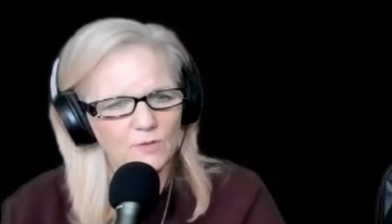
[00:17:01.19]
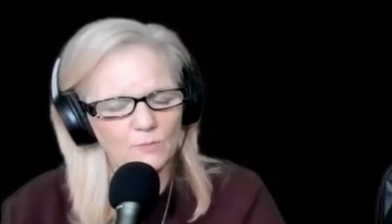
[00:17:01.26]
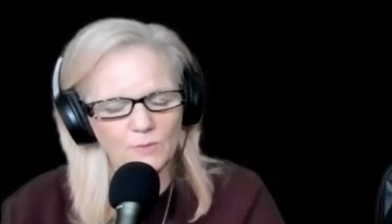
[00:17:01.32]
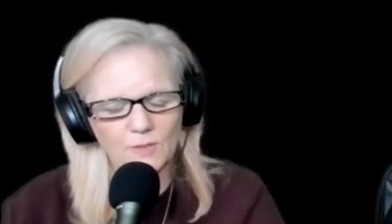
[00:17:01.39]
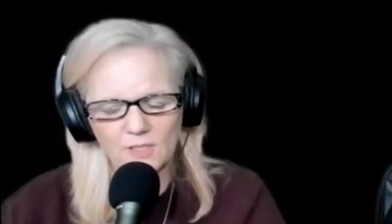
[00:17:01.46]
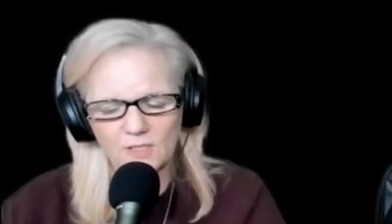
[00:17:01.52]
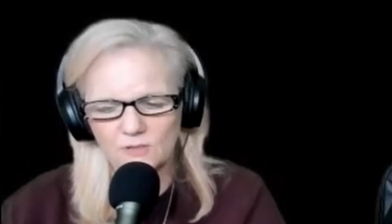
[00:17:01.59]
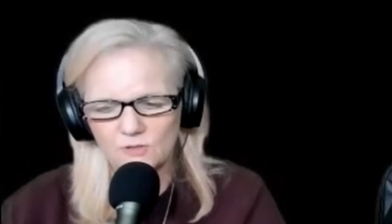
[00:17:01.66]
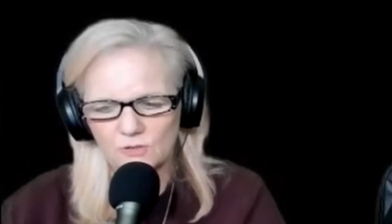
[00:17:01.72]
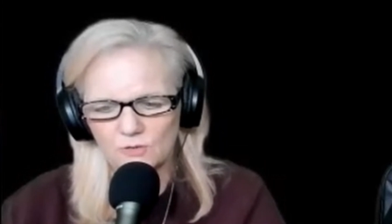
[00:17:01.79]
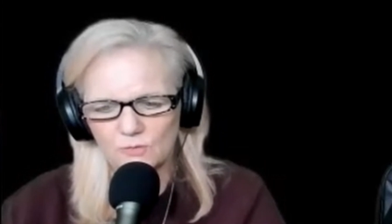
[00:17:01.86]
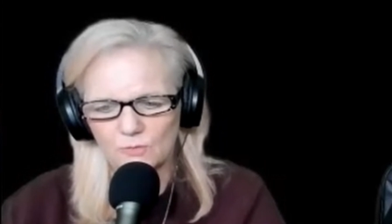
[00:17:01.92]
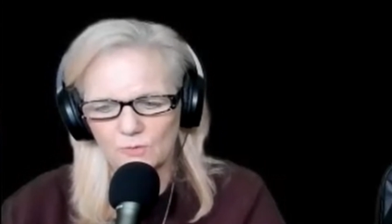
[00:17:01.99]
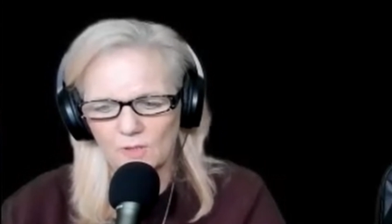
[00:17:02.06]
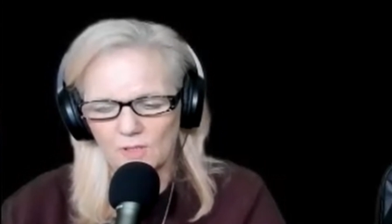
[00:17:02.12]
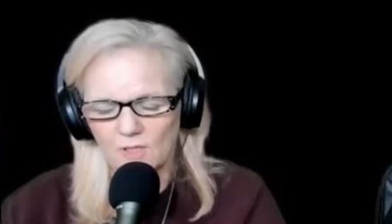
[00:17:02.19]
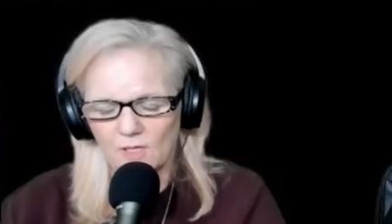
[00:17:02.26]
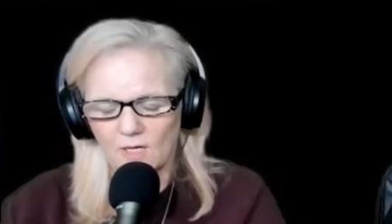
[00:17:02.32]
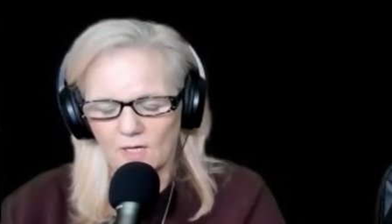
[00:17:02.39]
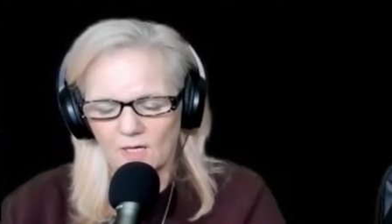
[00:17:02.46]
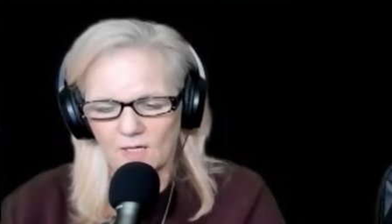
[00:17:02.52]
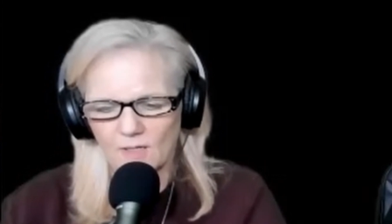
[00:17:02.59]
We need to
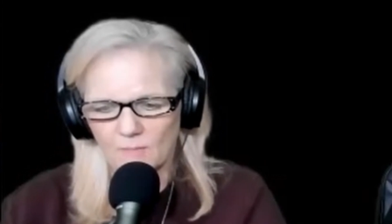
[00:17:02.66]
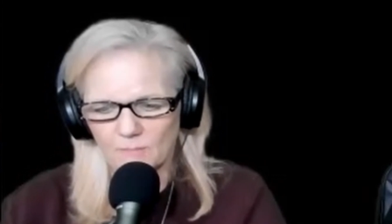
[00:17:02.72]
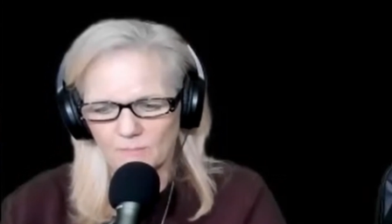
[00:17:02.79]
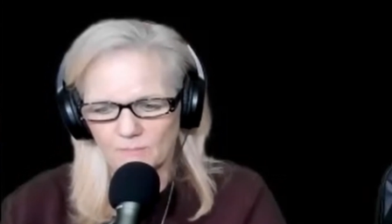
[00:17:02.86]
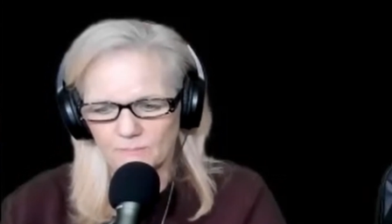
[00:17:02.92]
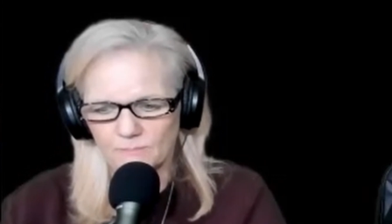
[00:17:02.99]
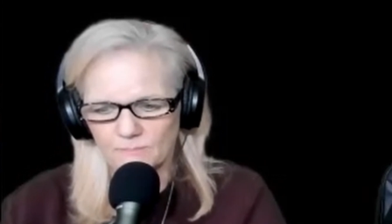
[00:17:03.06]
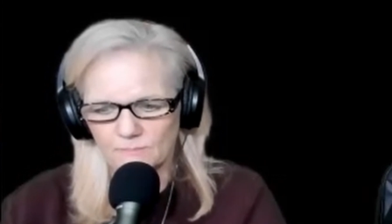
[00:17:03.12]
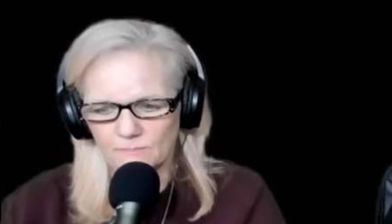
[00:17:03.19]
um,